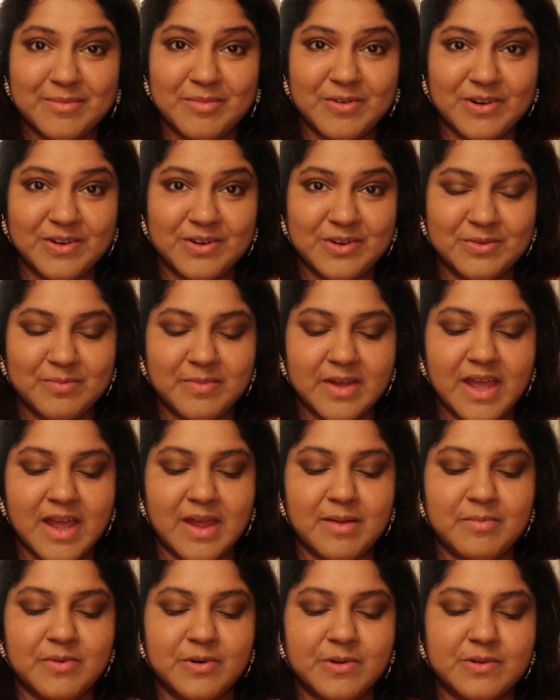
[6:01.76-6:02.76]
I'm going to do my
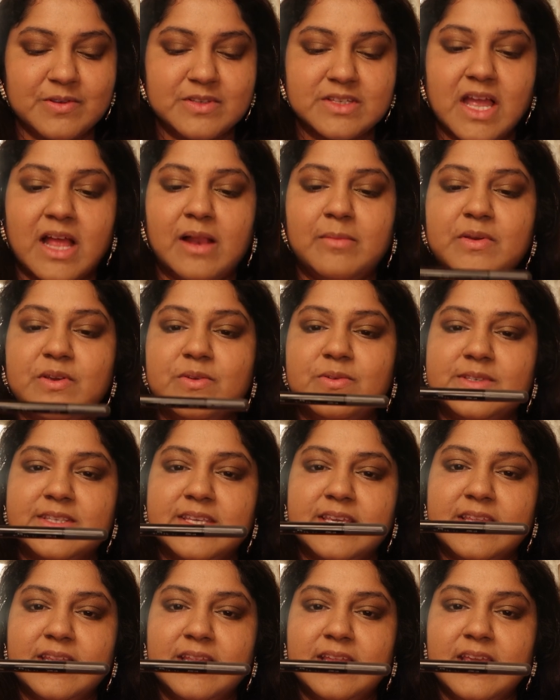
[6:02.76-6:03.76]
eyebrows. I'll be
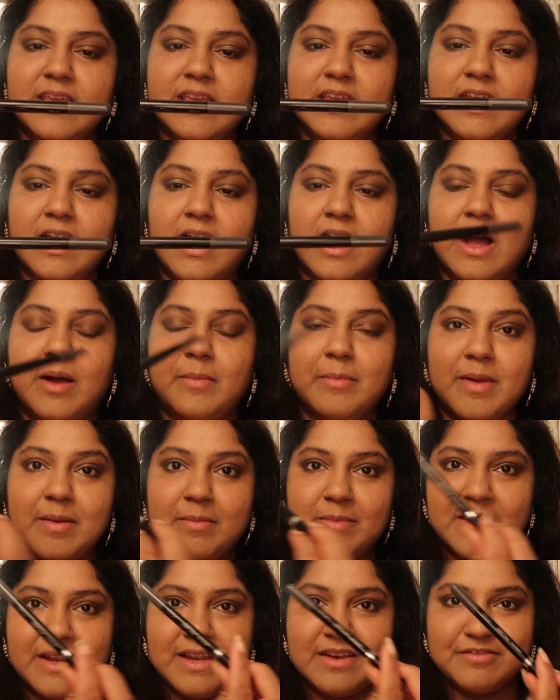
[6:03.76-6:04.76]
using the
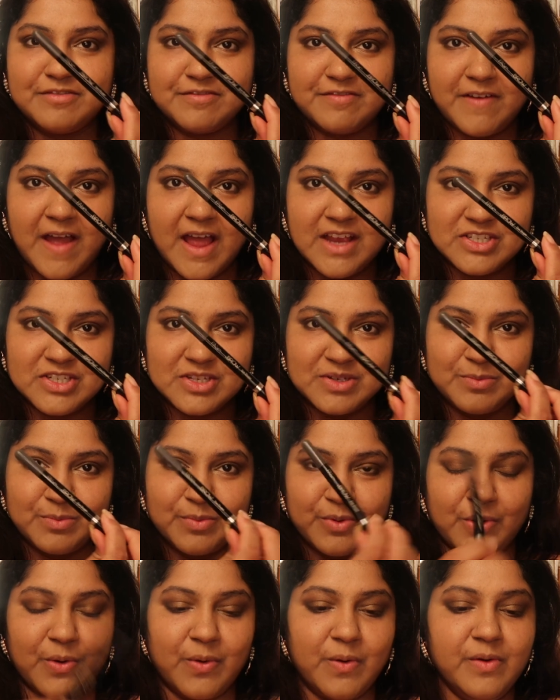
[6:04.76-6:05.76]
Maybelline Fashion
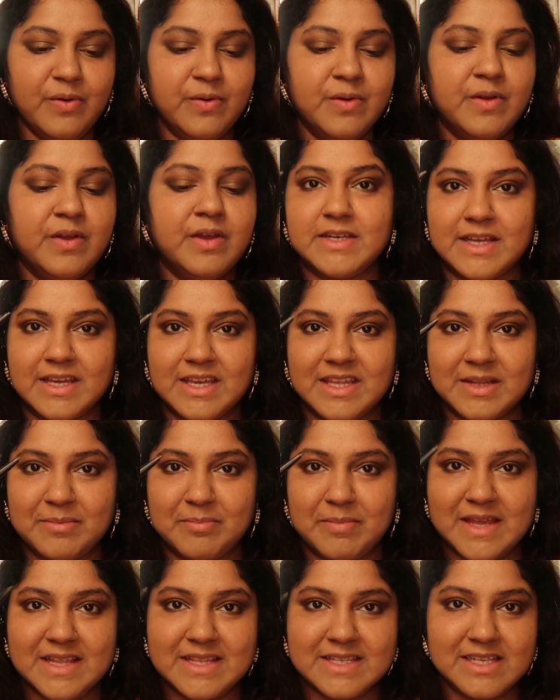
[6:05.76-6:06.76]
Pro. I'm taking the
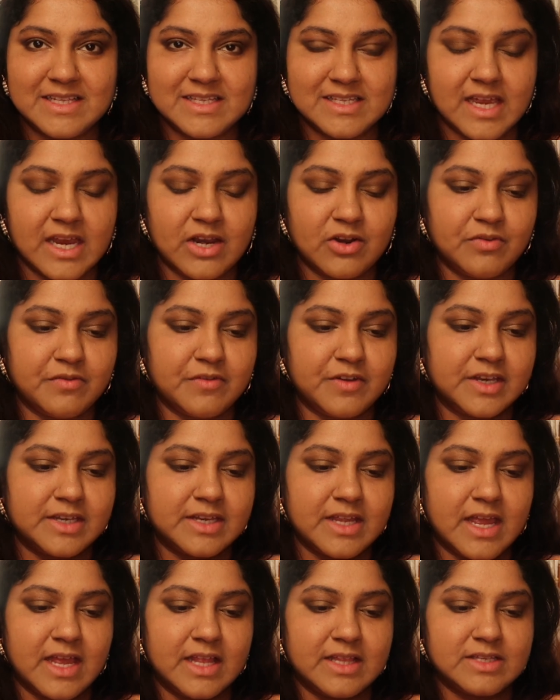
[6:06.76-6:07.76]
pencil side of
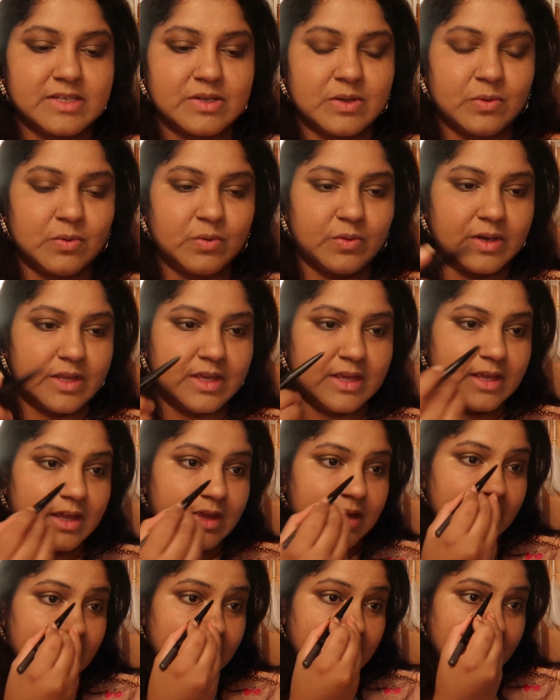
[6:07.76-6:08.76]
it and
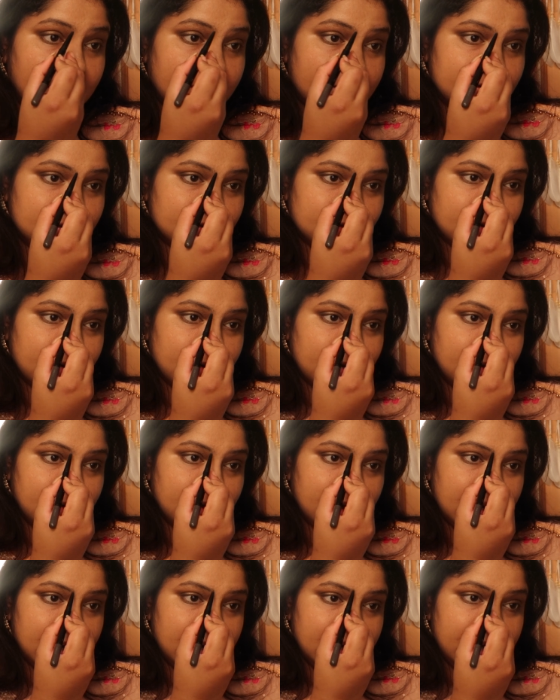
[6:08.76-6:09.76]
slowly
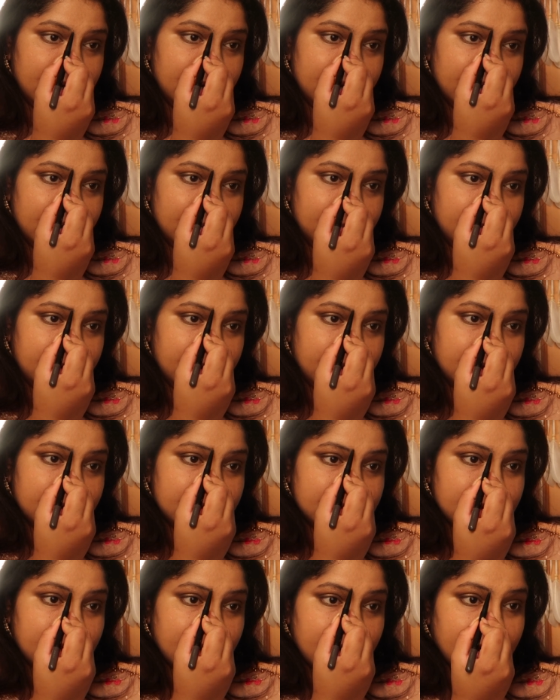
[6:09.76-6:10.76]
draw a little
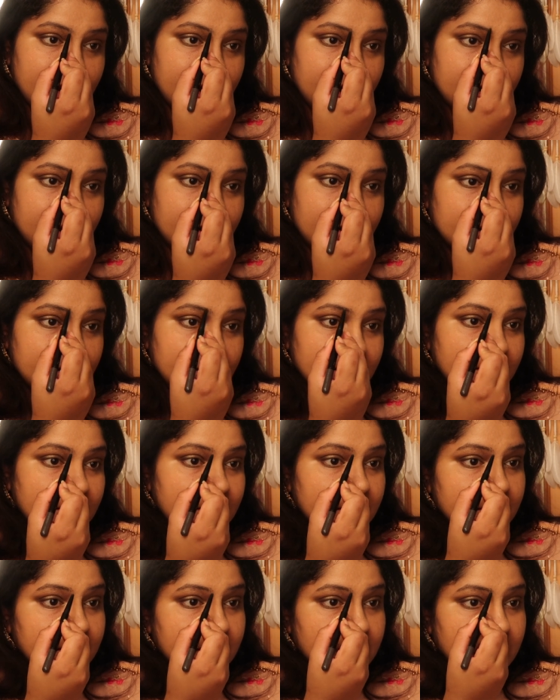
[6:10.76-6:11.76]
bit, and
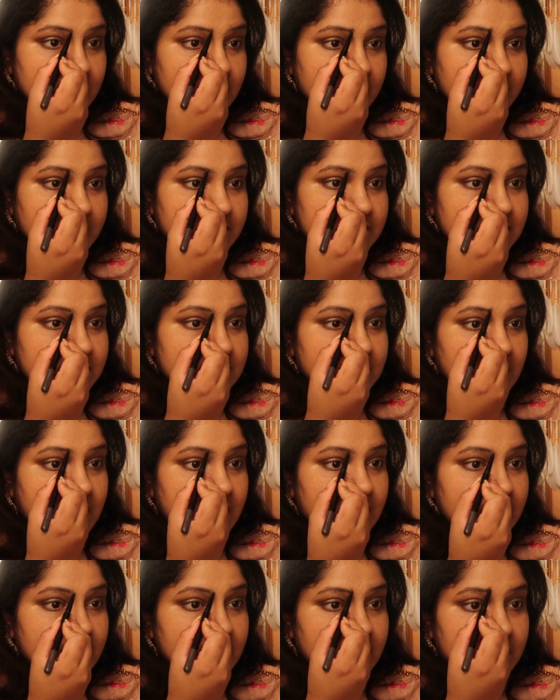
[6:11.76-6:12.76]
I'll be just
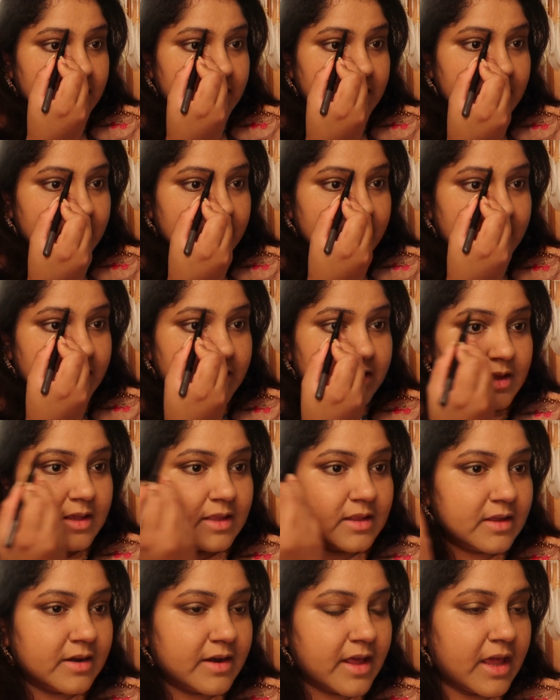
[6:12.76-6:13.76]
adding a little bit
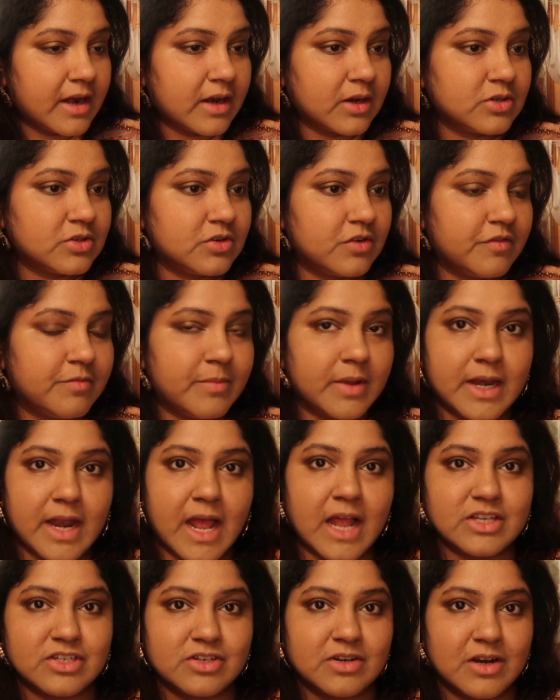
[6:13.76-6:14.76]
in the direction of my
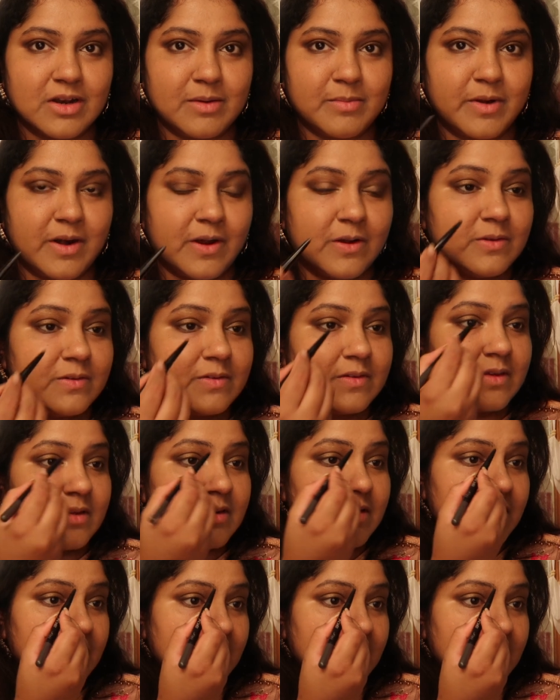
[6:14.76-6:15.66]
natural brows.